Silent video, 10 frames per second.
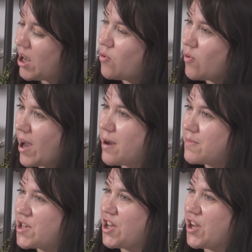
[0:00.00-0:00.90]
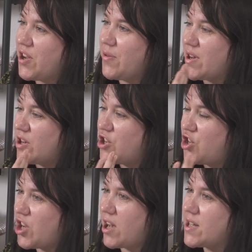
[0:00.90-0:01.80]
will come to you
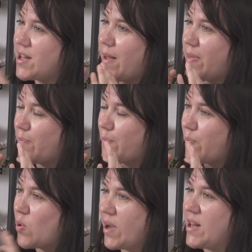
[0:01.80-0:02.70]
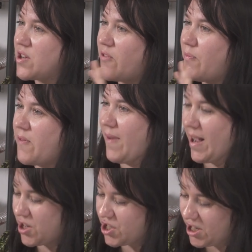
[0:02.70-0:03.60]
just at the point of
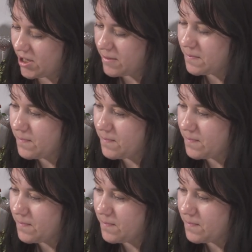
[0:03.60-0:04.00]
perfection.